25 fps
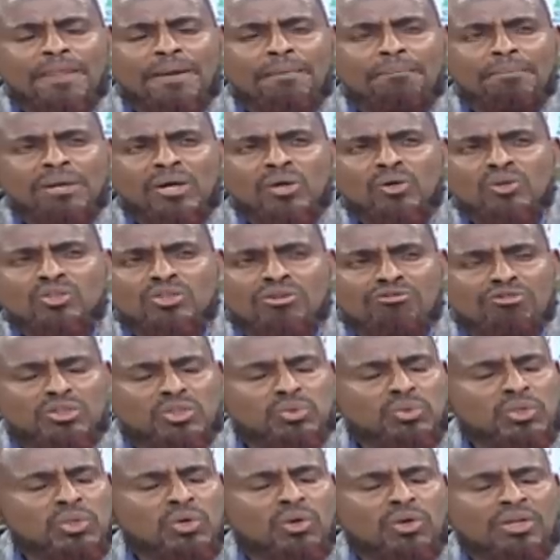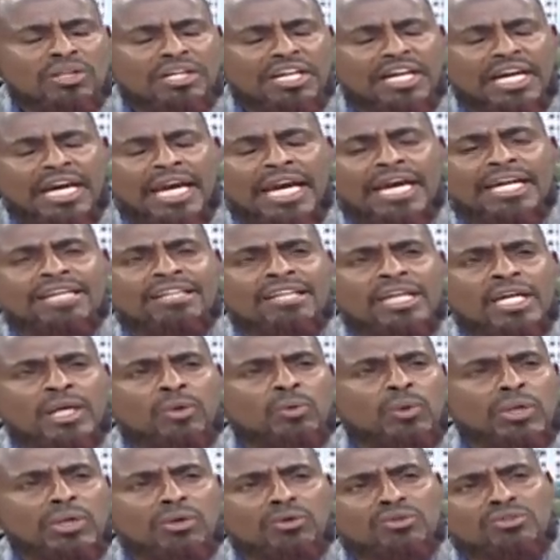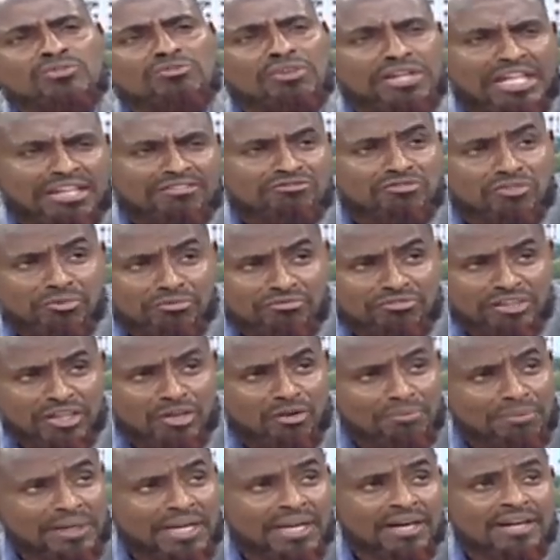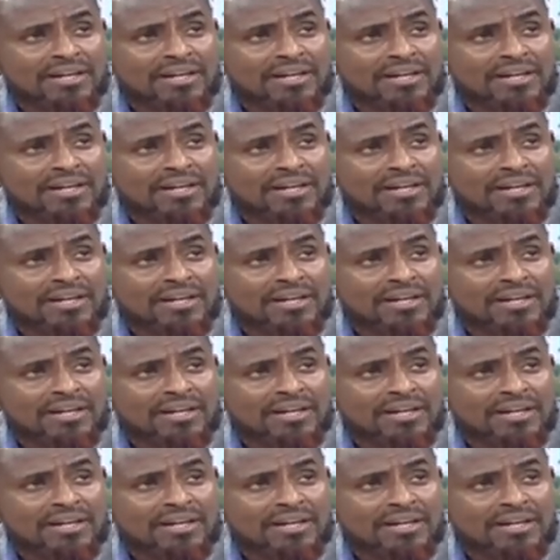because of what we call the equinox phenomena.